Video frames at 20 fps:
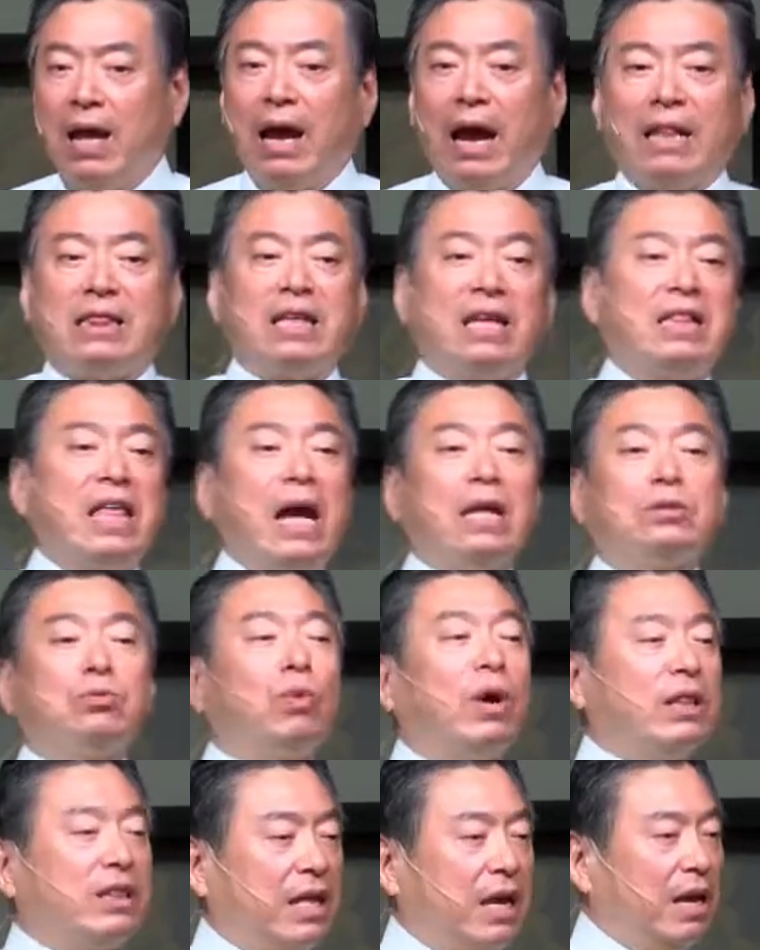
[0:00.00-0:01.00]
I think that's
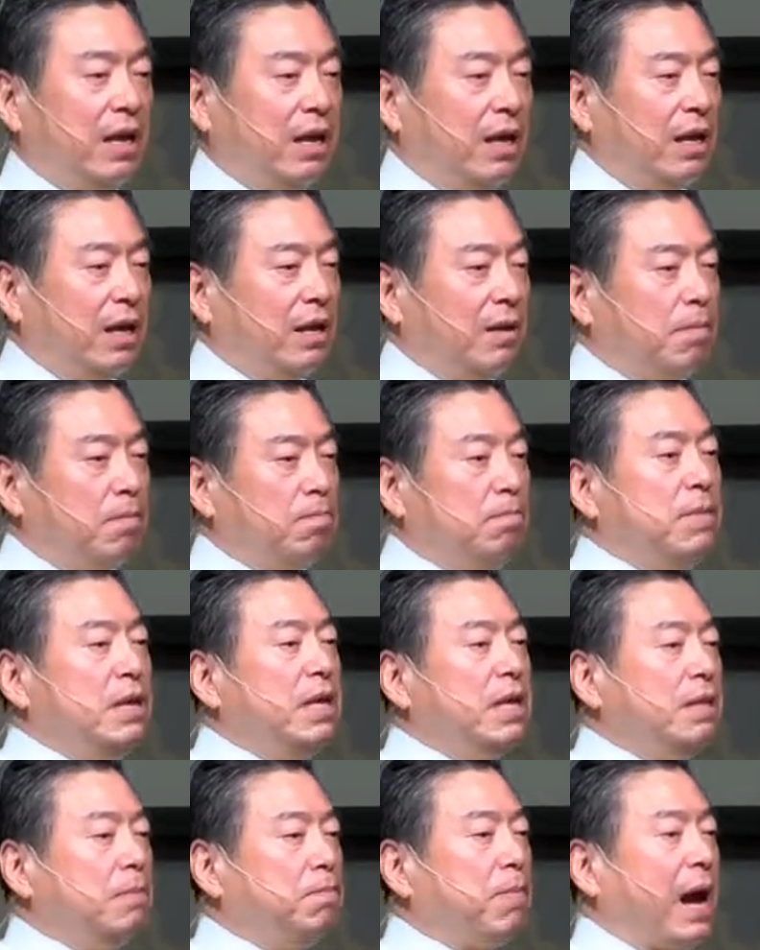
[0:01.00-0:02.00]
what they
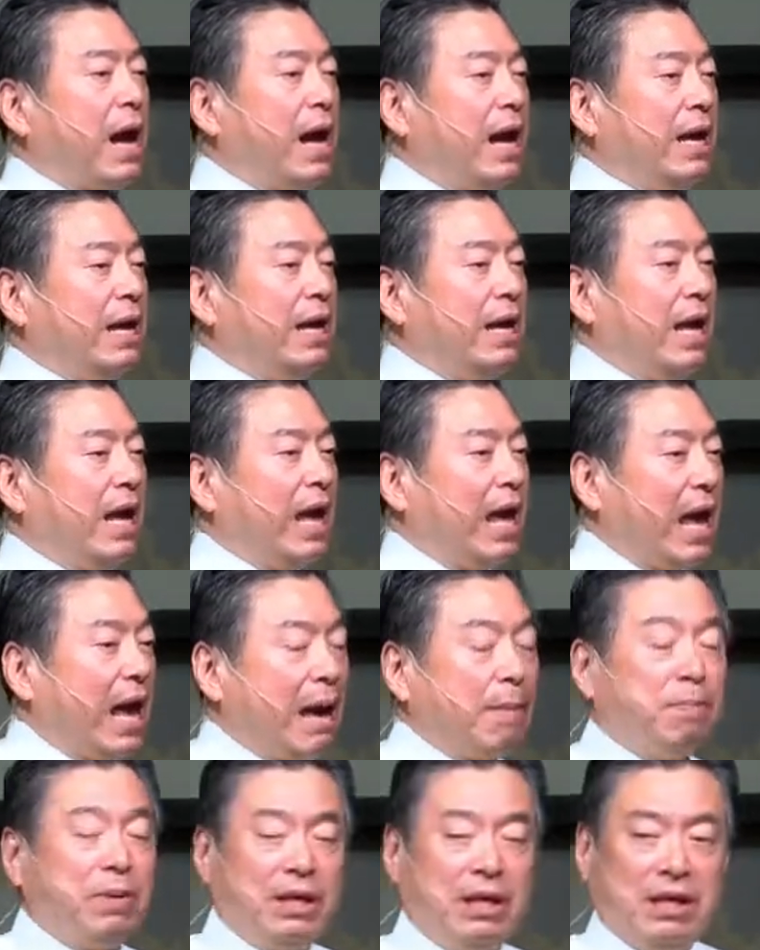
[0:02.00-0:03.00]
mean by
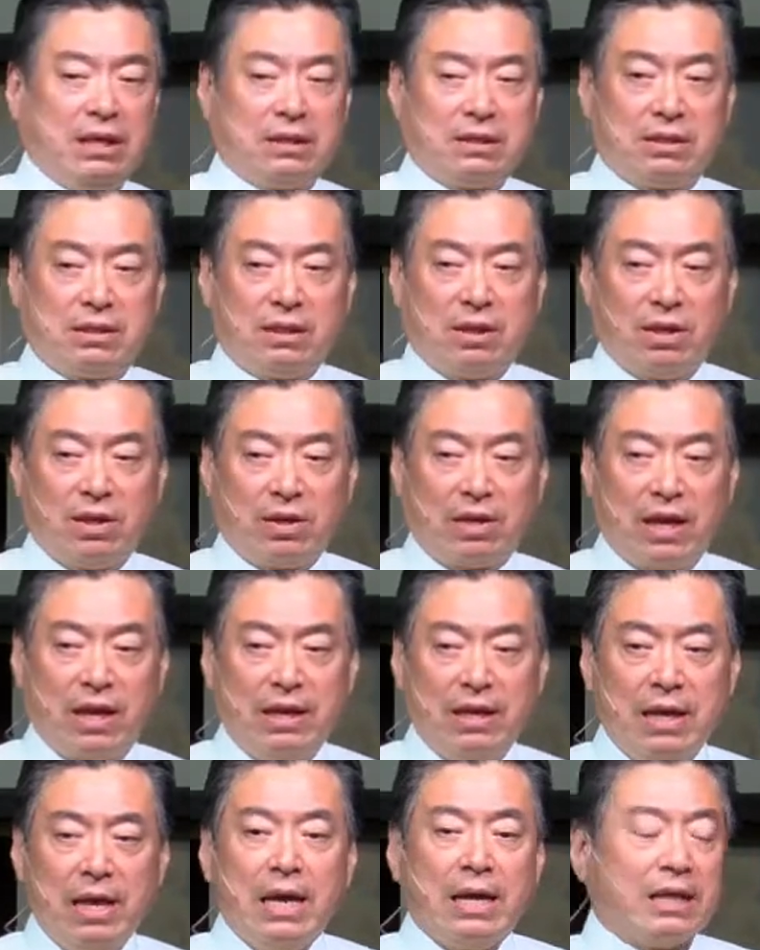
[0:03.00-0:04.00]
happiness,
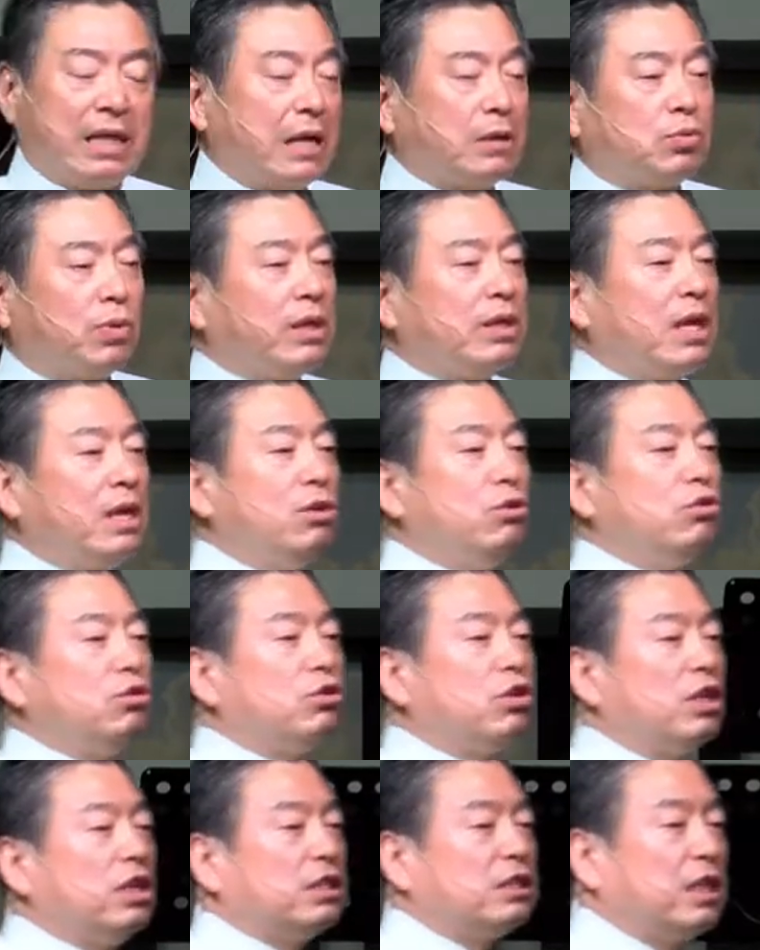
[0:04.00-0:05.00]
okay? That's what they
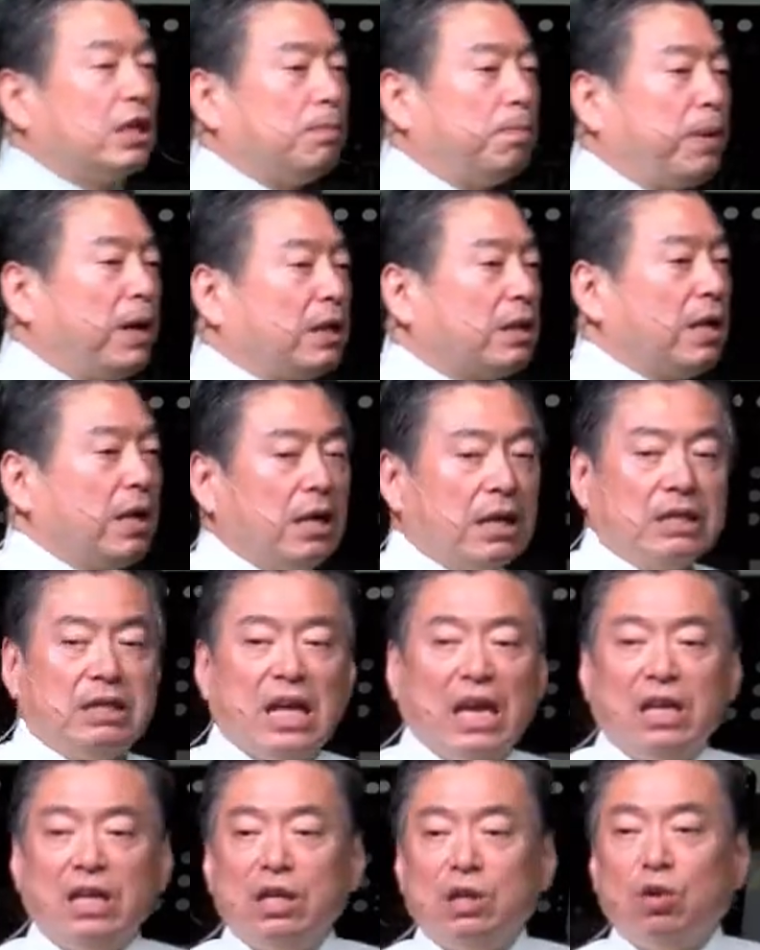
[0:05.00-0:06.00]
usually say, but
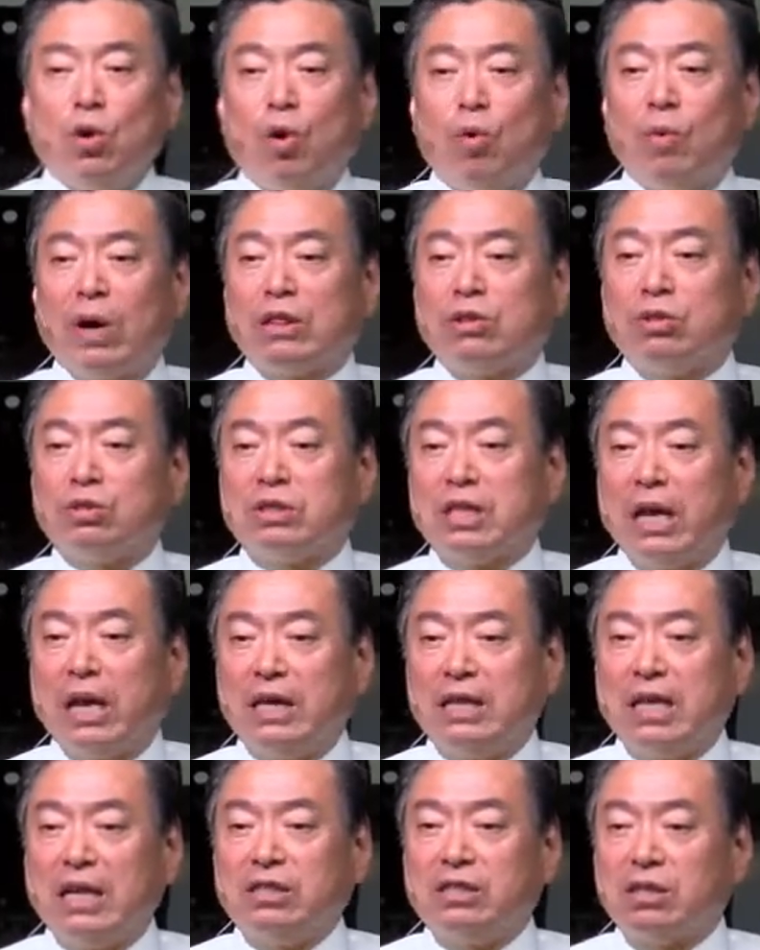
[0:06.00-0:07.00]
they didn't know what to
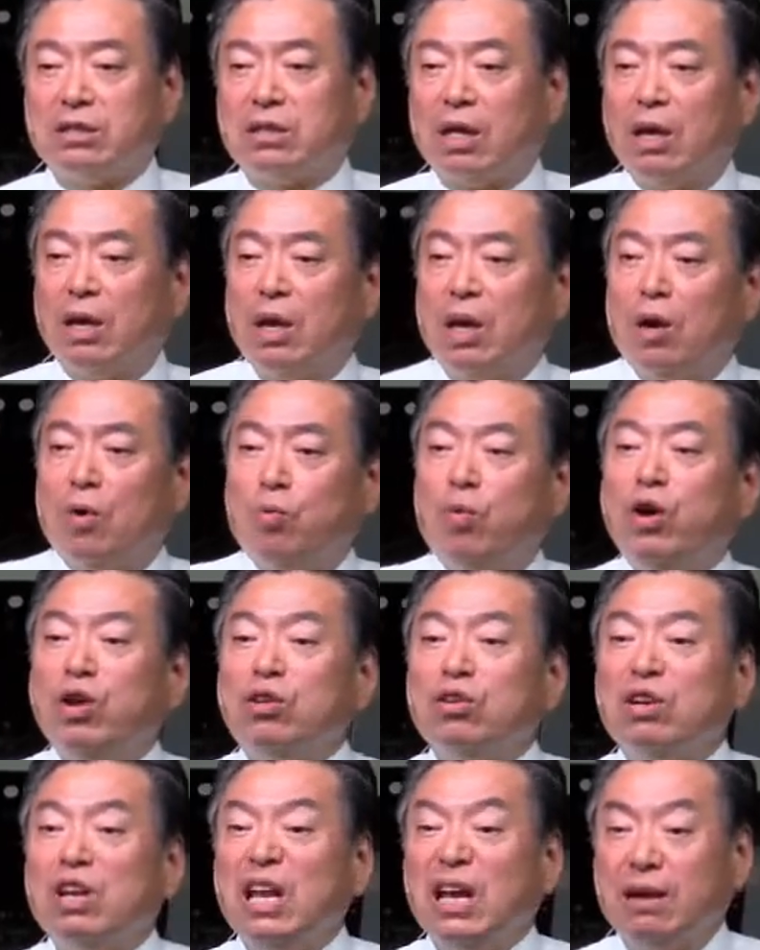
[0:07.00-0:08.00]
say. They just say, Where do
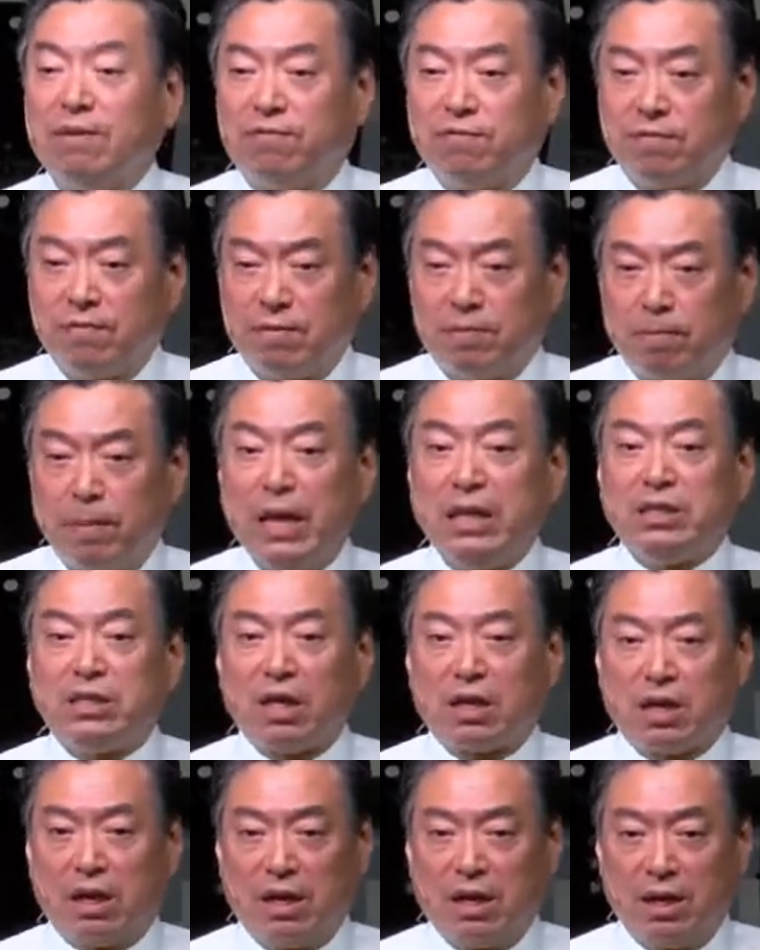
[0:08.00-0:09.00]
you live?
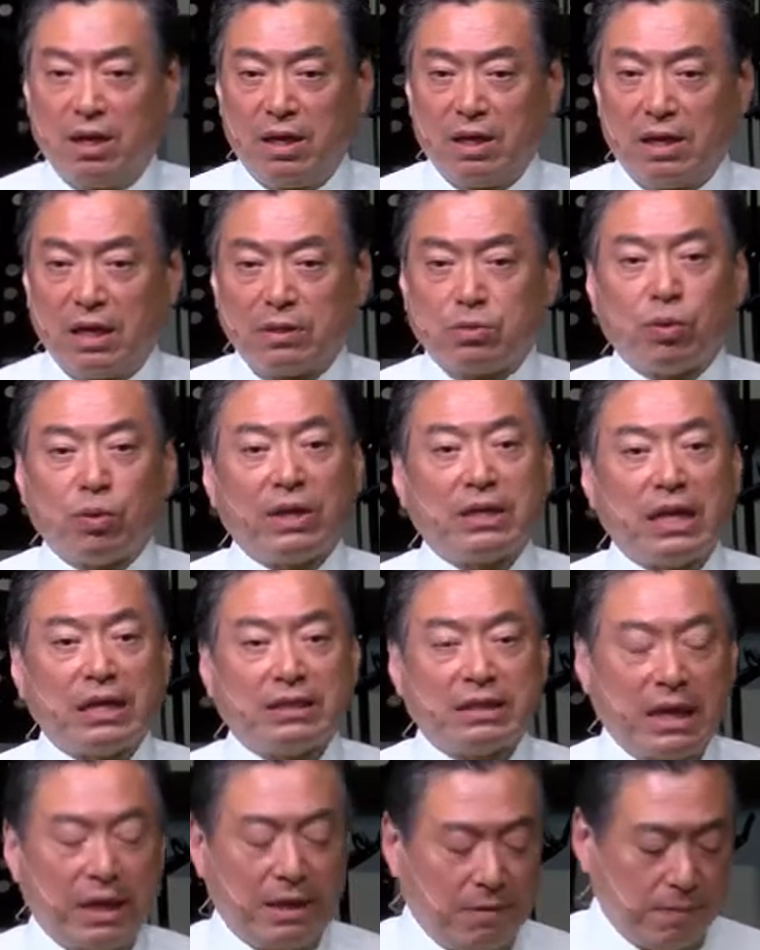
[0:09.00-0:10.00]
Basically, that's what they
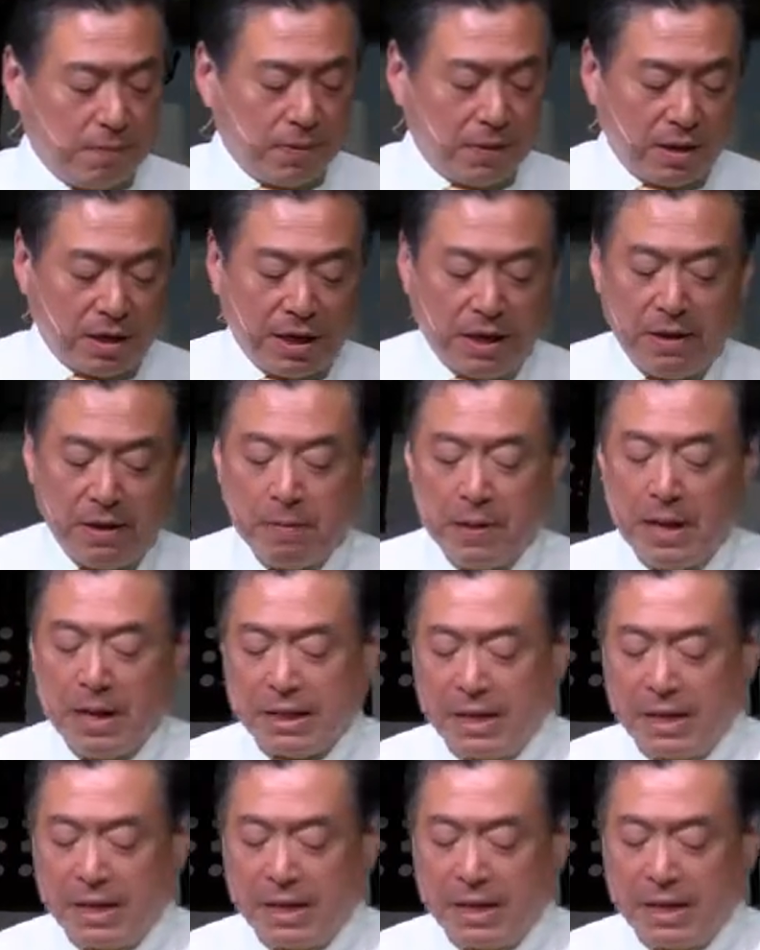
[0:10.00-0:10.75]
say, okay?